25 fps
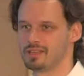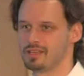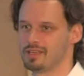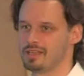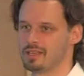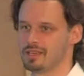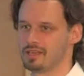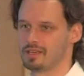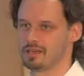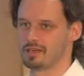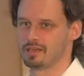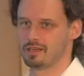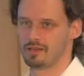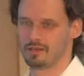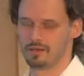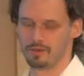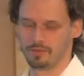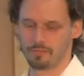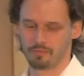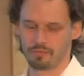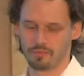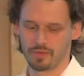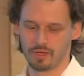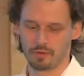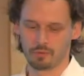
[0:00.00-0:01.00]
the
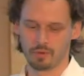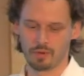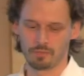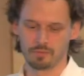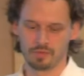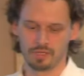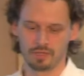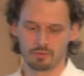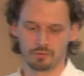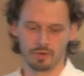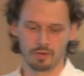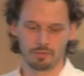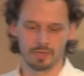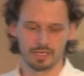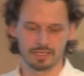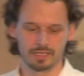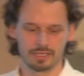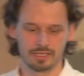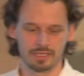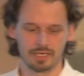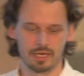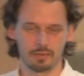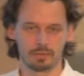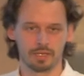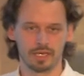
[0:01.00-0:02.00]
rapid
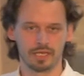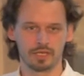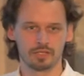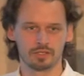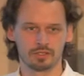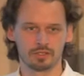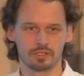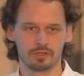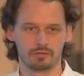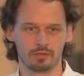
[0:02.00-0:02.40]
WebRTC application